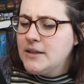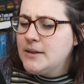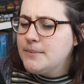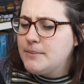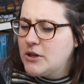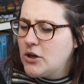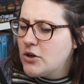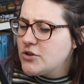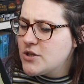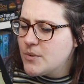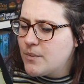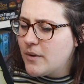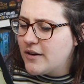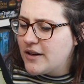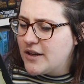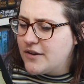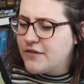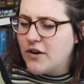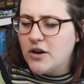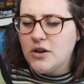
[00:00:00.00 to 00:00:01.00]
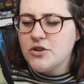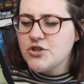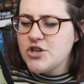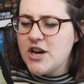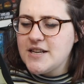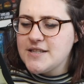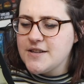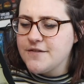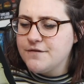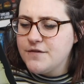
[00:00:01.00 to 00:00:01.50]
But not to worry, for Alosha
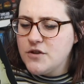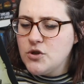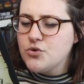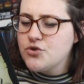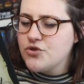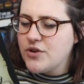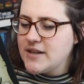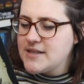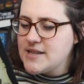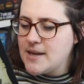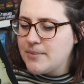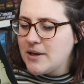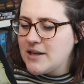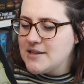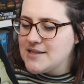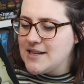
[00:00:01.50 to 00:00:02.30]
has a few tricks up her